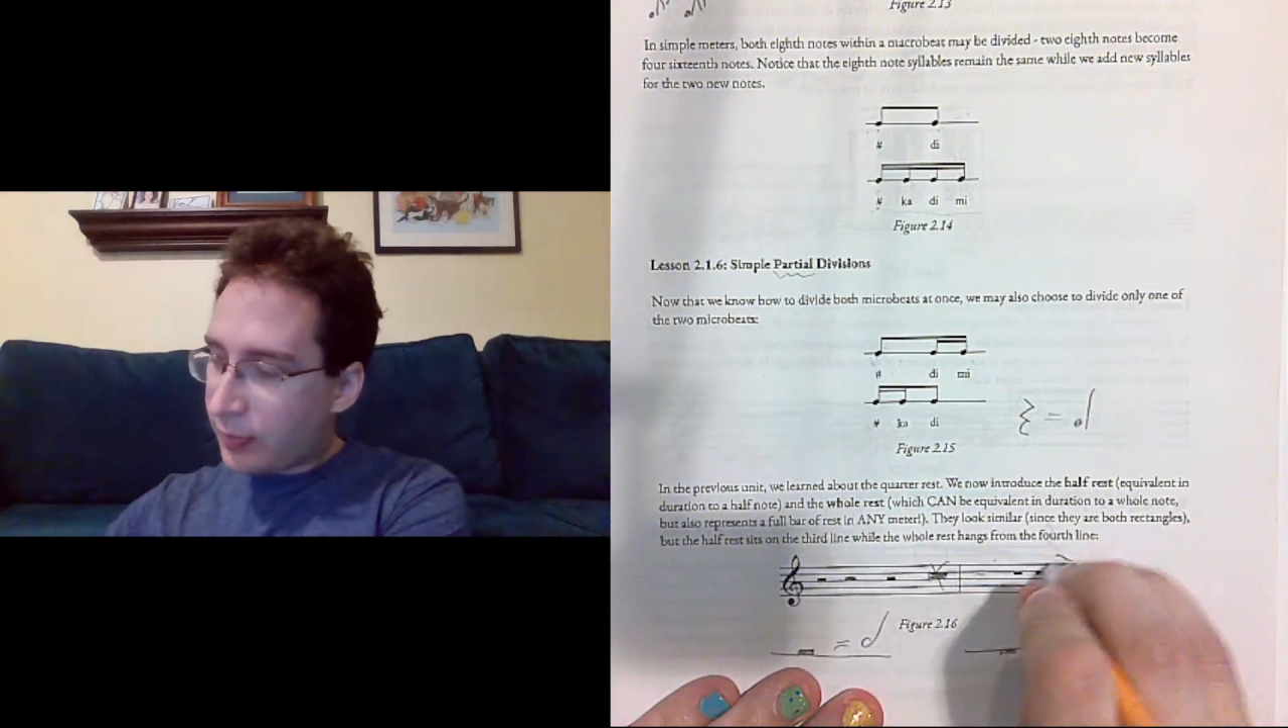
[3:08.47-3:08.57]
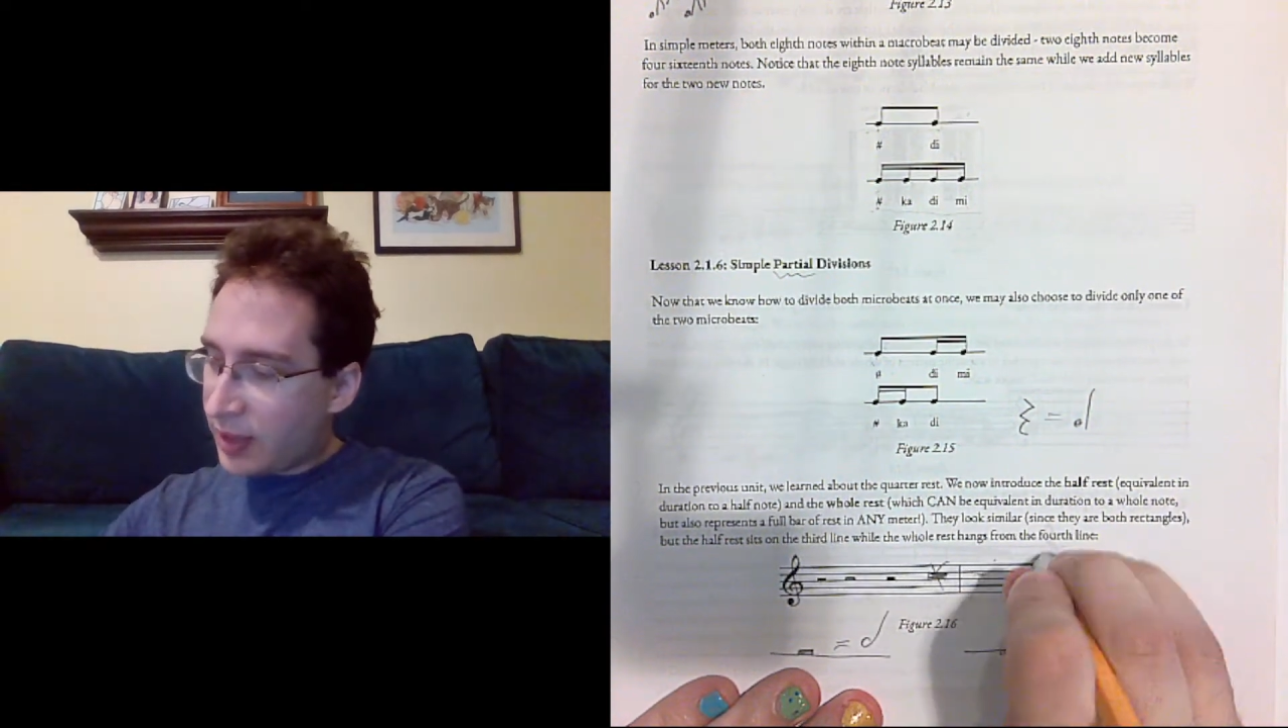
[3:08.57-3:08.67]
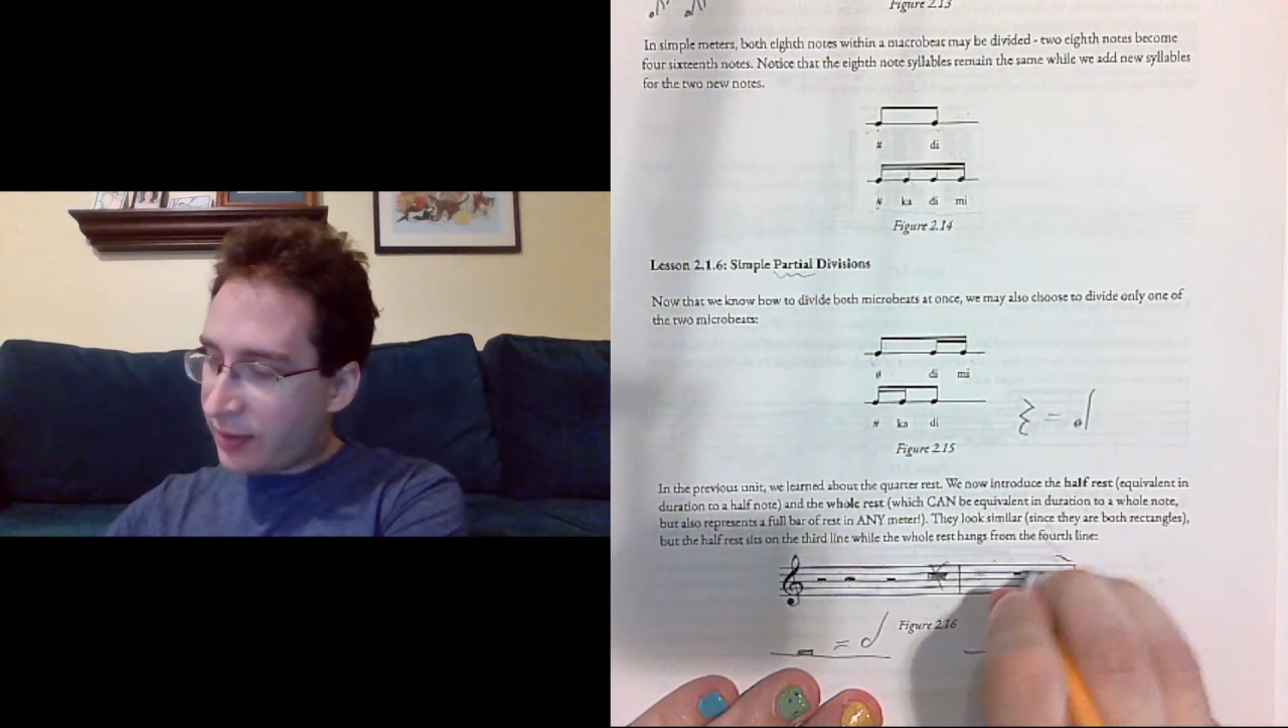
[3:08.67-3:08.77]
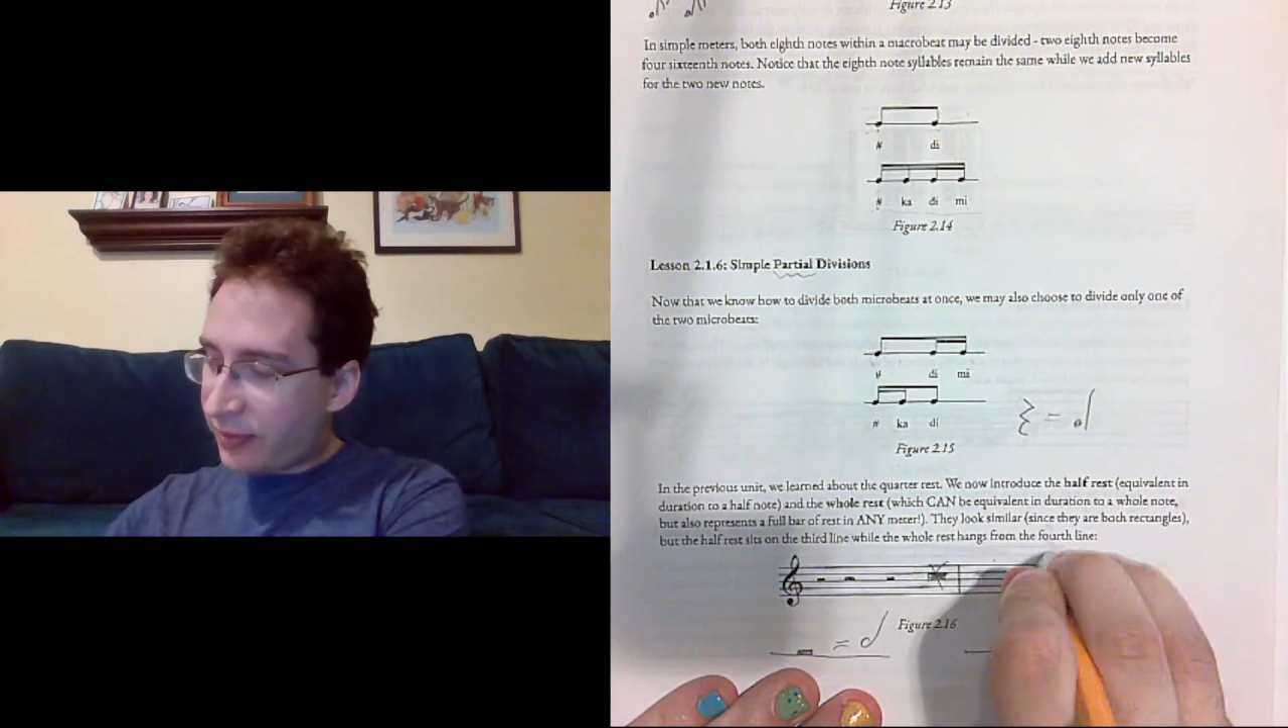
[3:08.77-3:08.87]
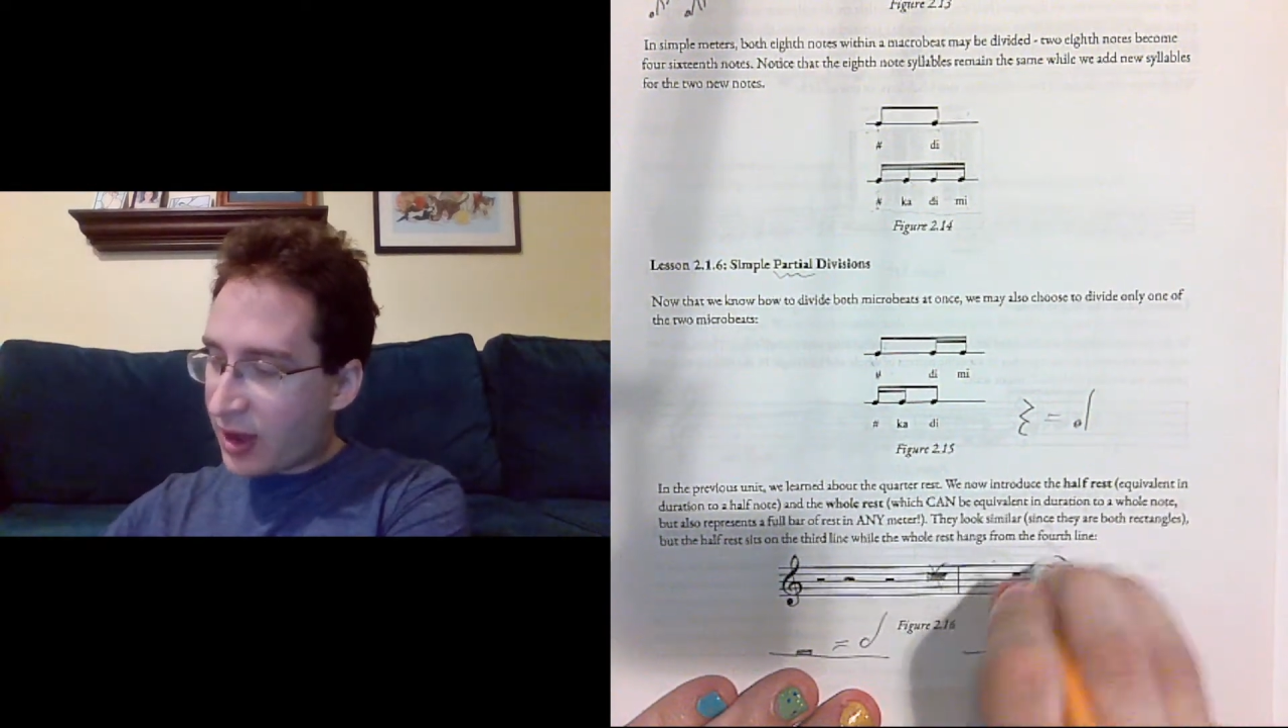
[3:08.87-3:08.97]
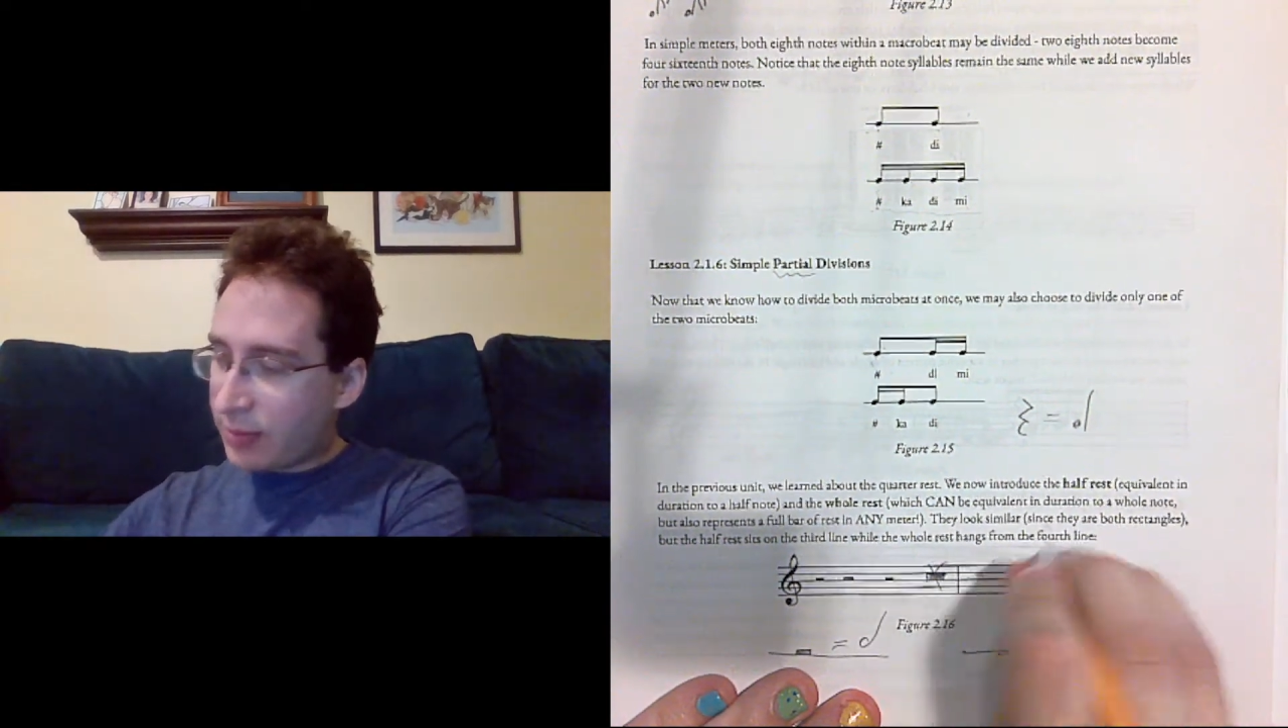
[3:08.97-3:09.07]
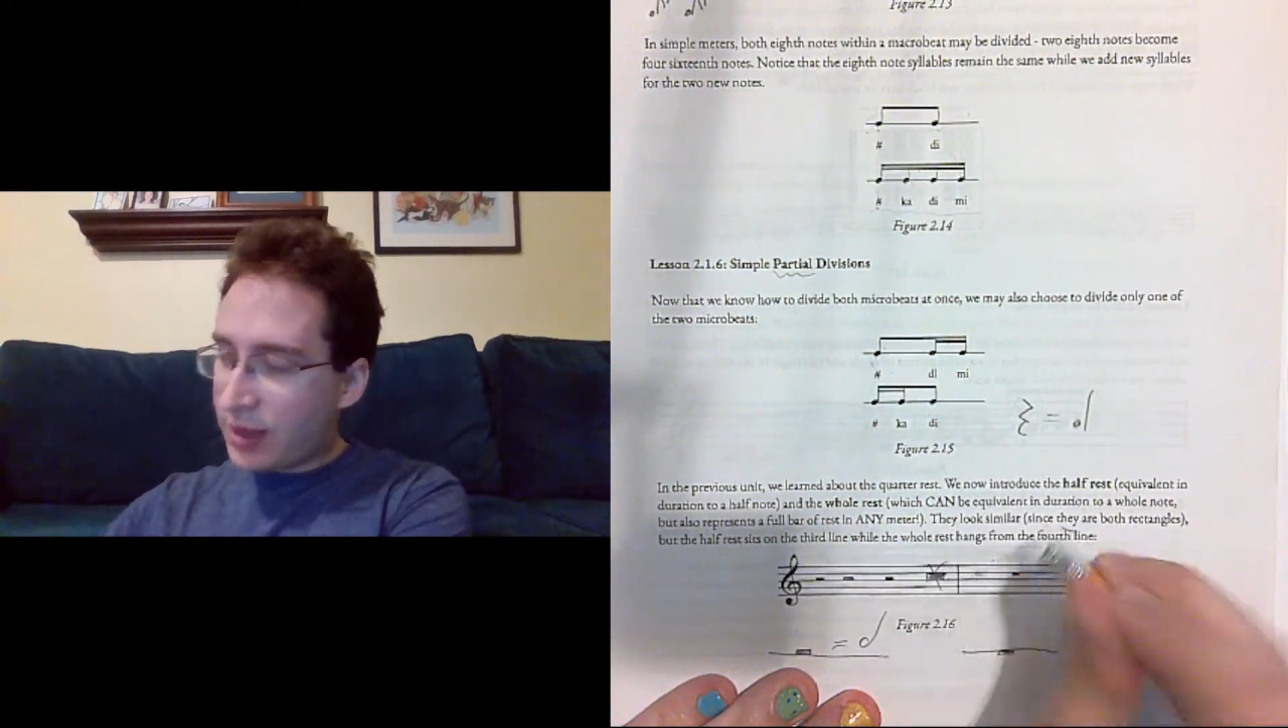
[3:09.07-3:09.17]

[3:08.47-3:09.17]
if I'm